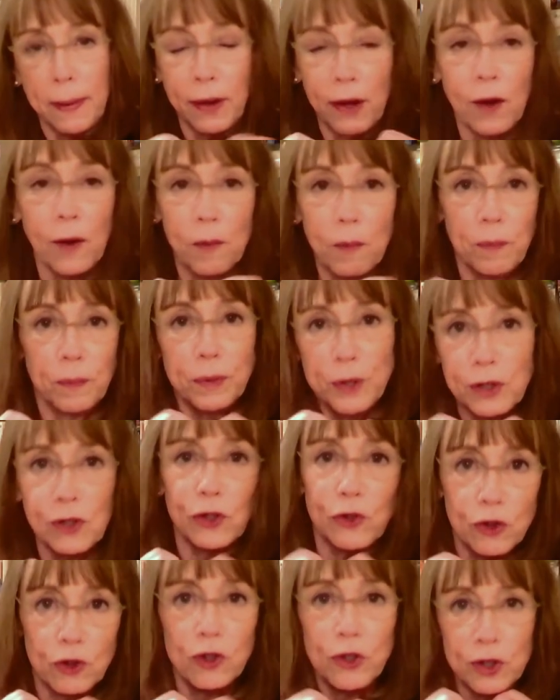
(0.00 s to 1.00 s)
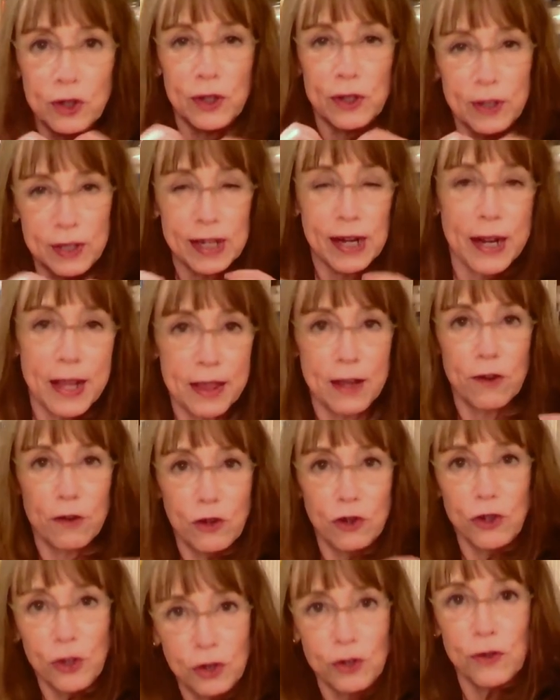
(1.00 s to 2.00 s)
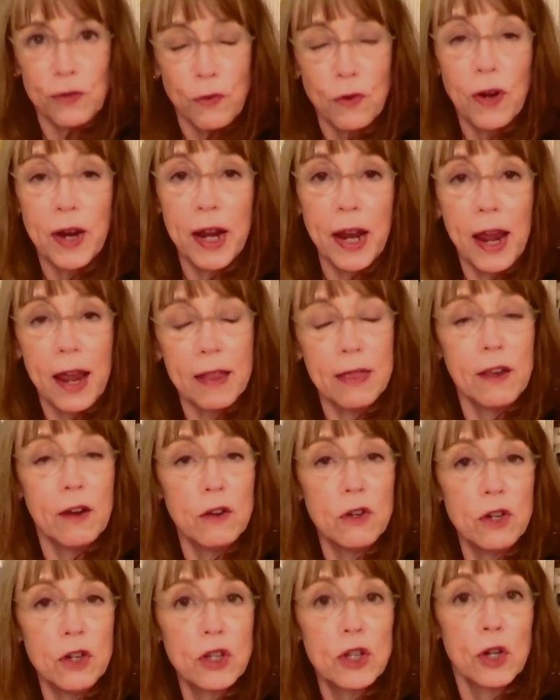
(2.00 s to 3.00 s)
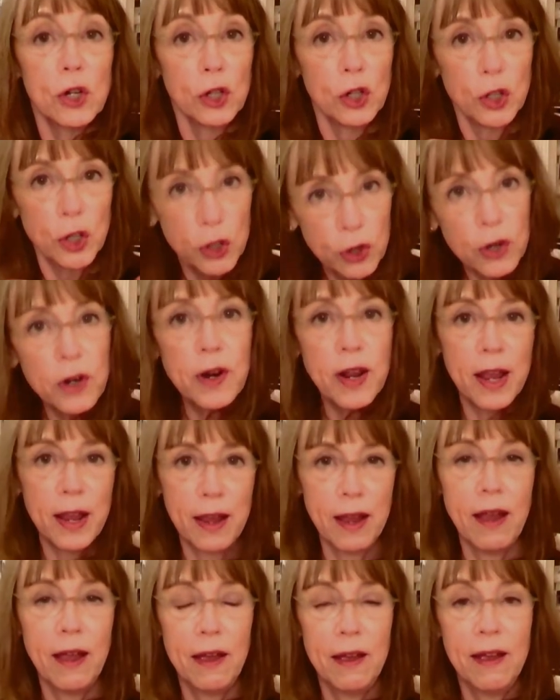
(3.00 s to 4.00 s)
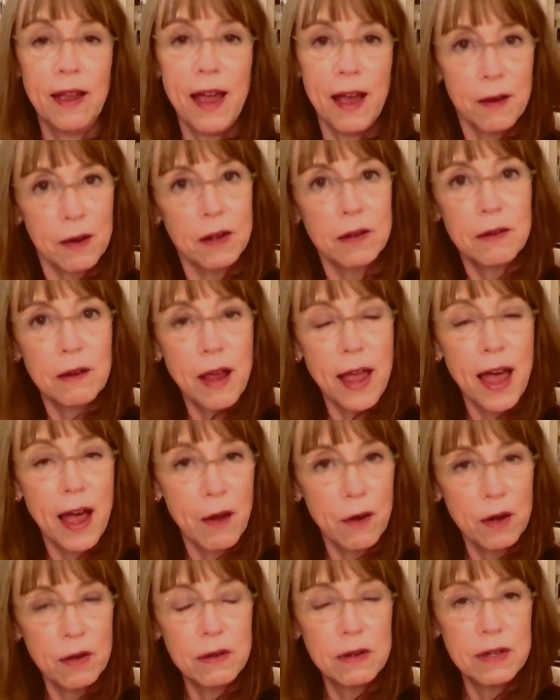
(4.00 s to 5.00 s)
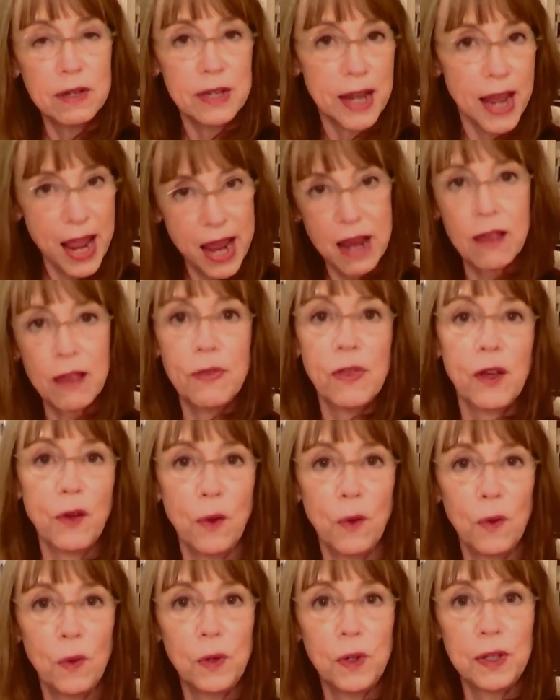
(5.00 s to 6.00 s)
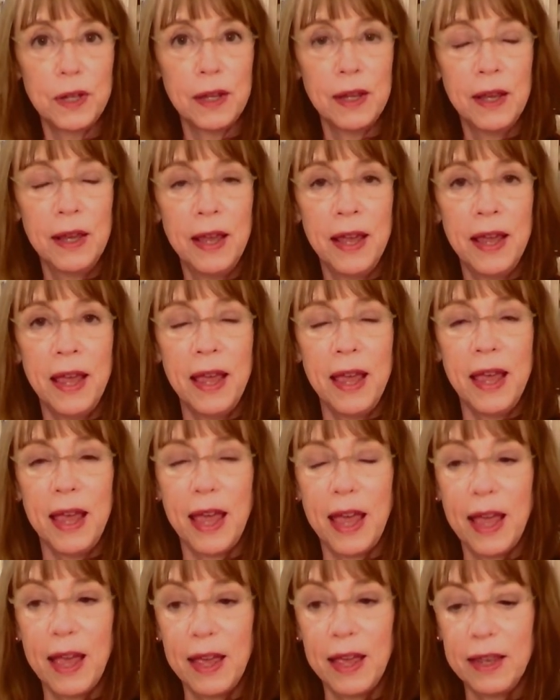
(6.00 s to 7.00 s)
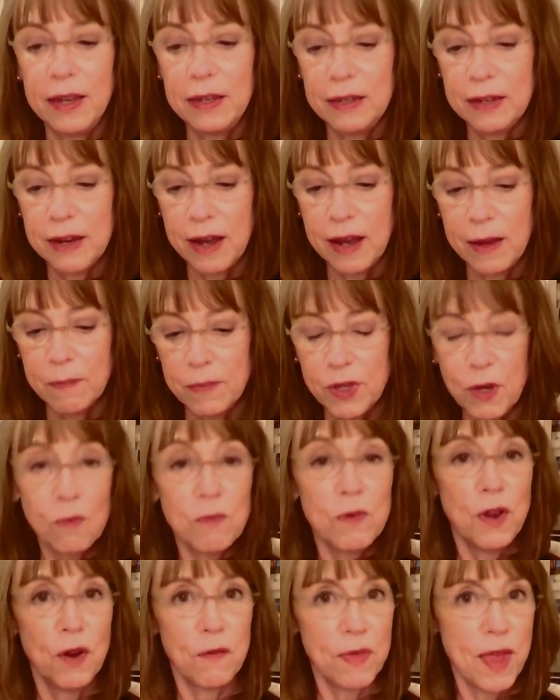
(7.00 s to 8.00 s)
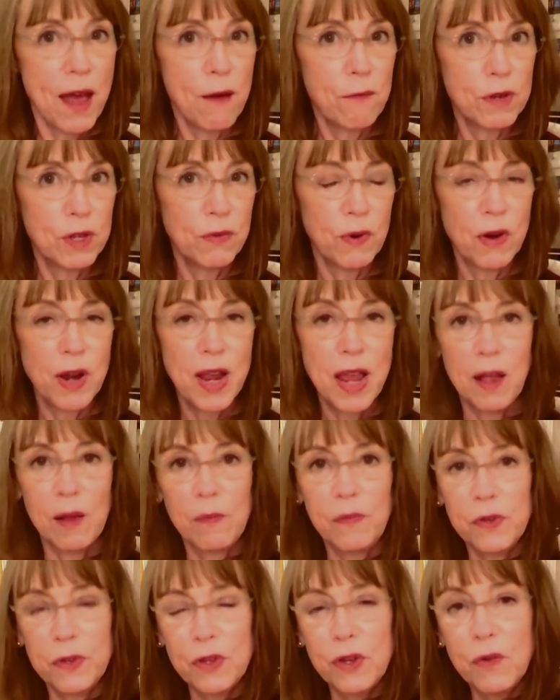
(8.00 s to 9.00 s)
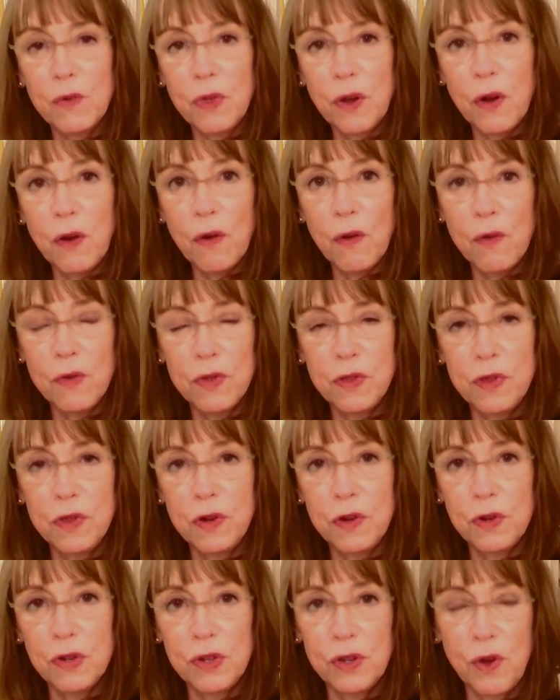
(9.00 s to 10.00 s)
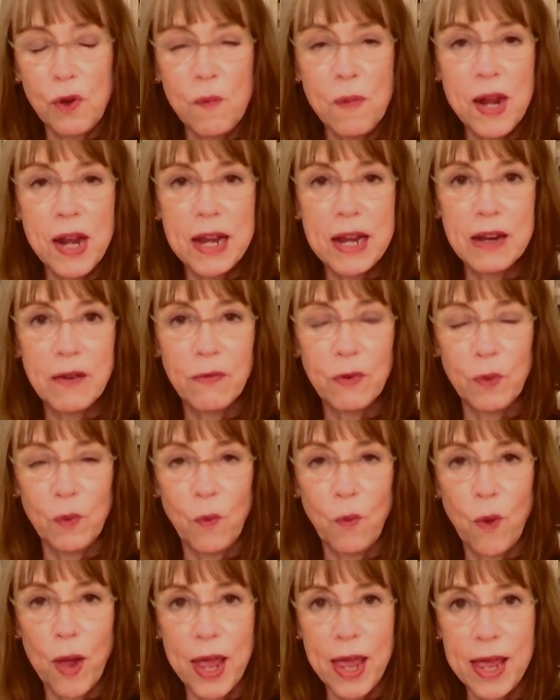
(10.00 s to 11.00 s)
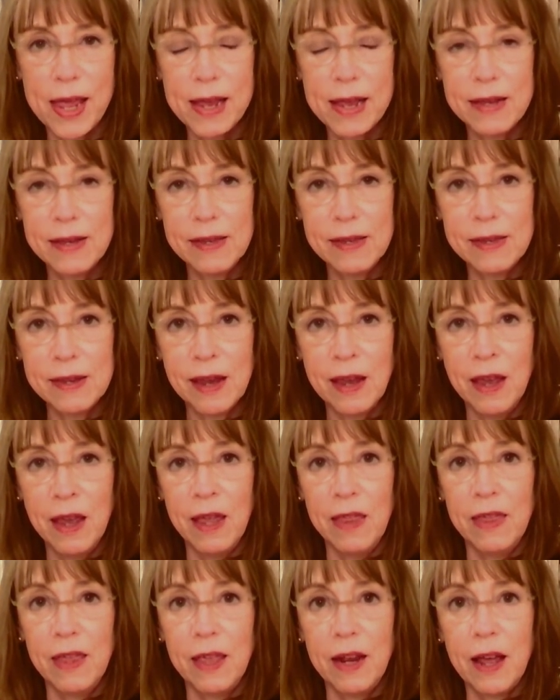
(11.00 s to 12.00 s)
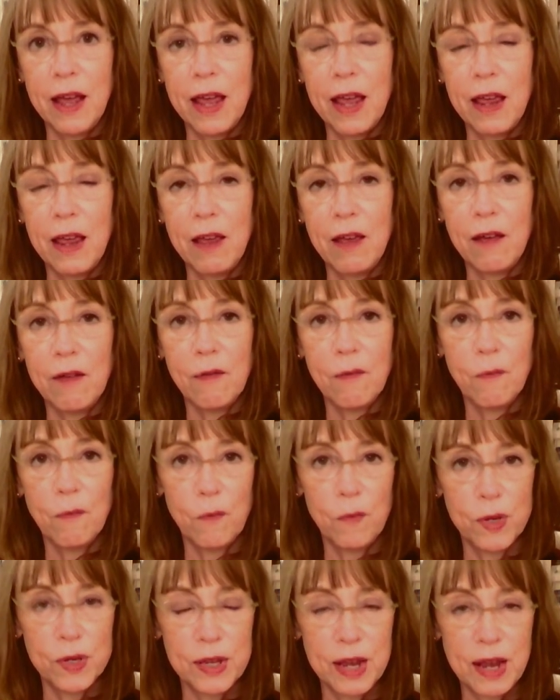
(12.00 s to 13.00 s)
you know, just sitting there shivering and they're just learning how to how to take the cold. And um, so, you know, that was very helpful. So there there's so many different ways that I was